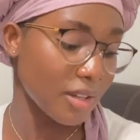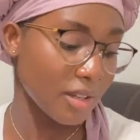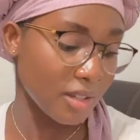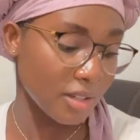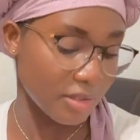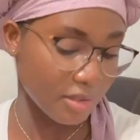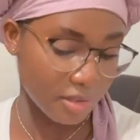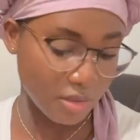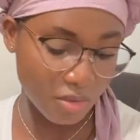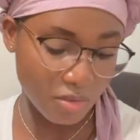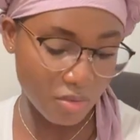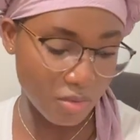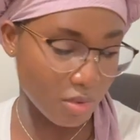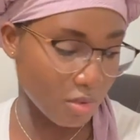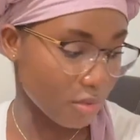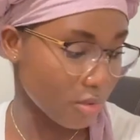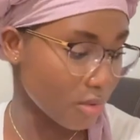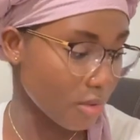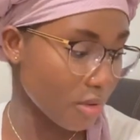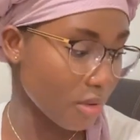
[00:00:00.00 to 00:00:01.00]
So
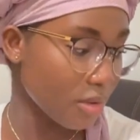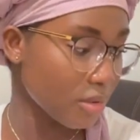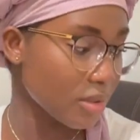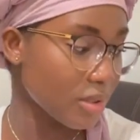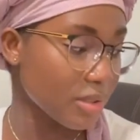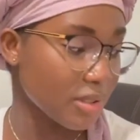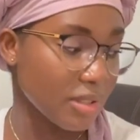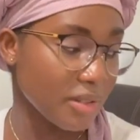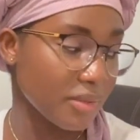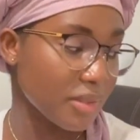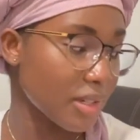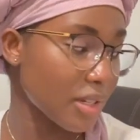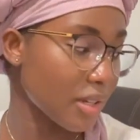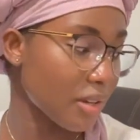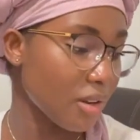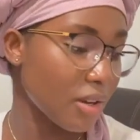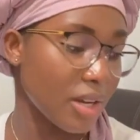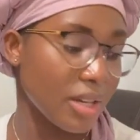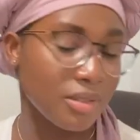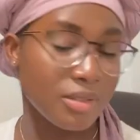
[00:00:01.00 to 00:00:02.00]
those are all the stuff that I
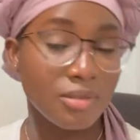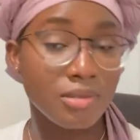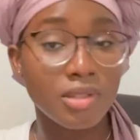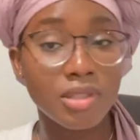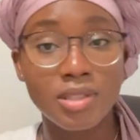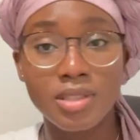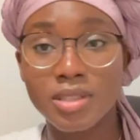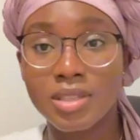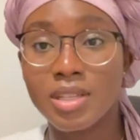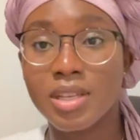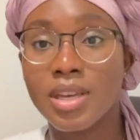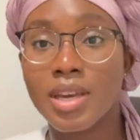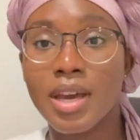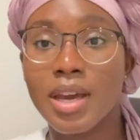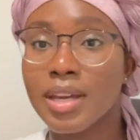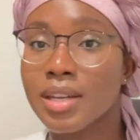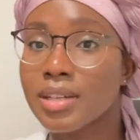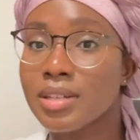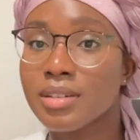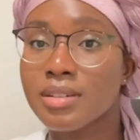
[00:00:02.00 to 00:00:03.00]
got. As you can see,
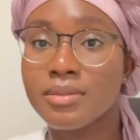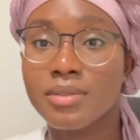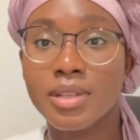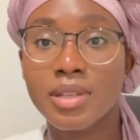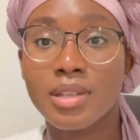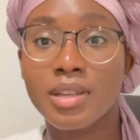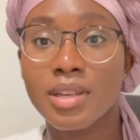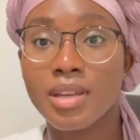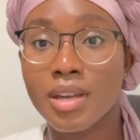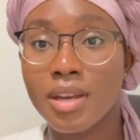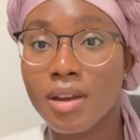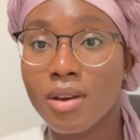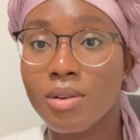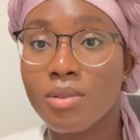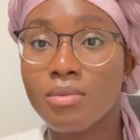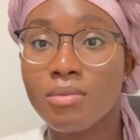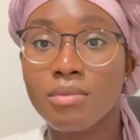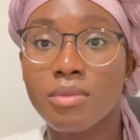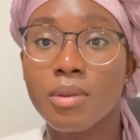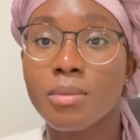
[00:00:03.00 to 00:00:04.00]
I didn't even get
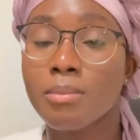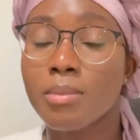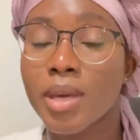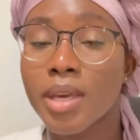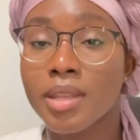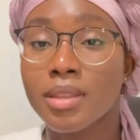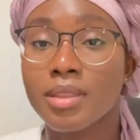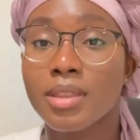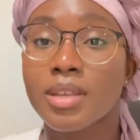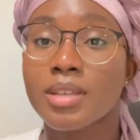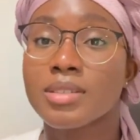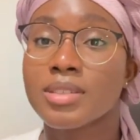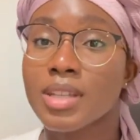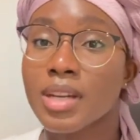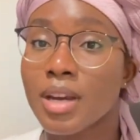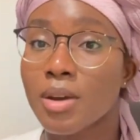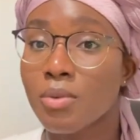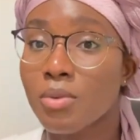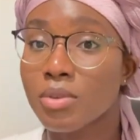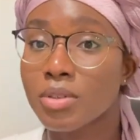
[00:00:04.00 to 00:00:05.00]
the main things that
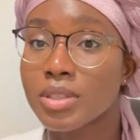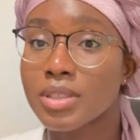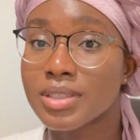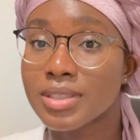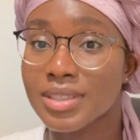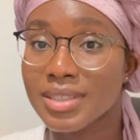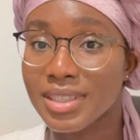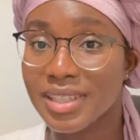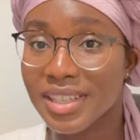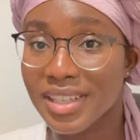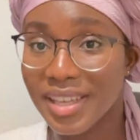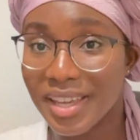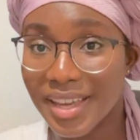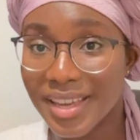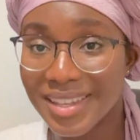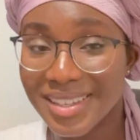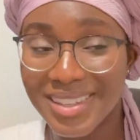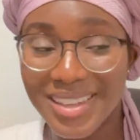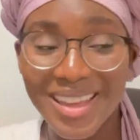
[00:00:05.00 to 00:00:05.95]
I wanted to get.